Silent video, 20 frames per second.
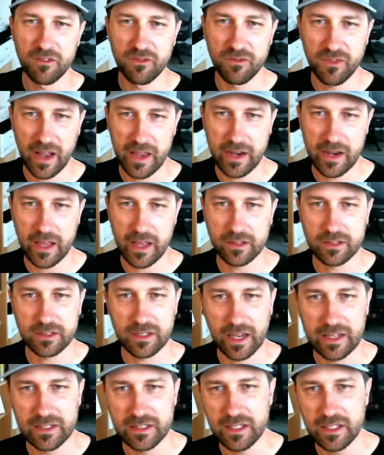
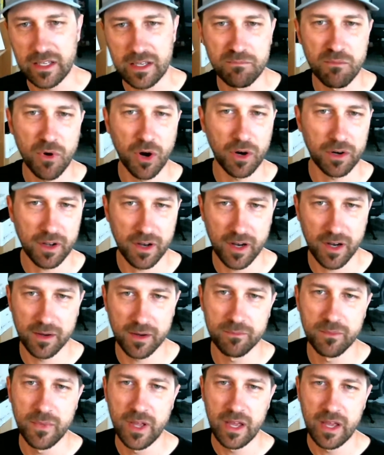finance, IT,
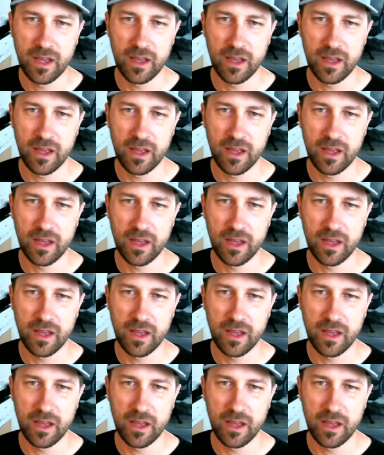Marcom,